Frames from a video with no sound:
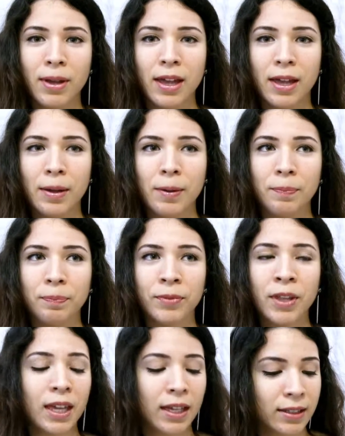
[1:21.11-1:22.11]

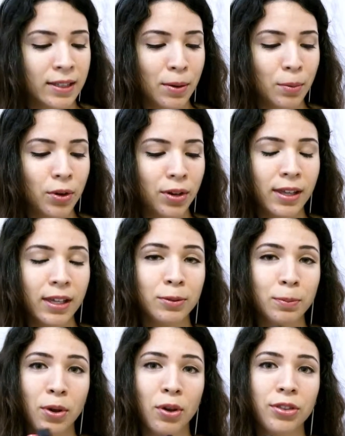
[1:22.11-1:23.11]
because I wore
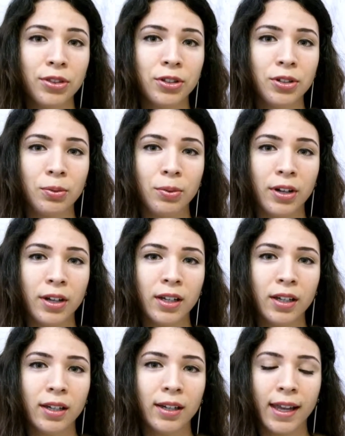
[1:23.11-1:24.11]
these both to
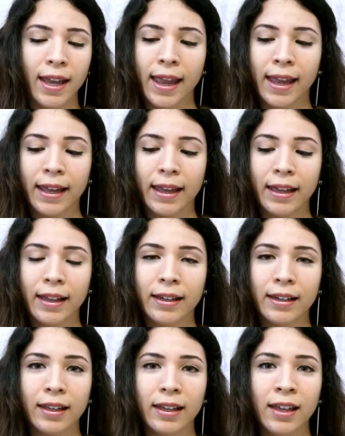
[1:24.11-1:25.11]
work,
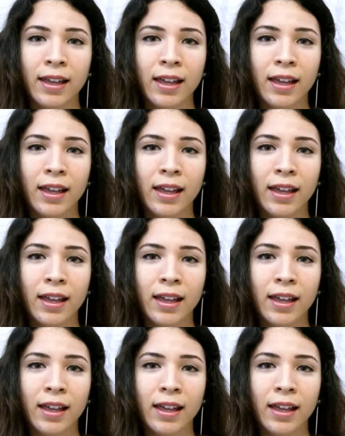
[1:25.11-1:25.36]
and